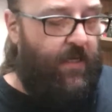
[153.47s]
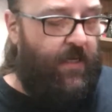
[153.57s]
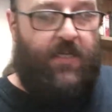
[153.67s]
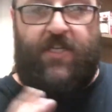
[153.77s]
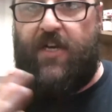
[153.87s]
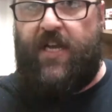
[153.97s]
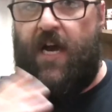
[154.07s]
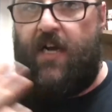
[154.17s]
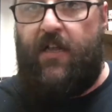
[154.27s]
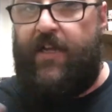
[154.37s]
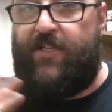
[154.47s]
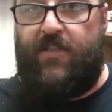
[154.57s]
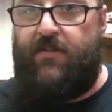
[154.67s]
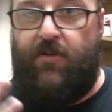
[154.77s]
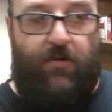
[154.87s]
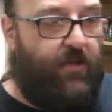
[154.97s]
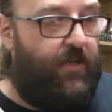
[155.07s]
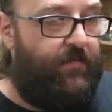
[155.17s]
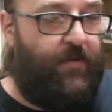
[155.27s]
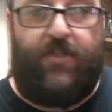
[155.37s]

Because I can't clench and talk and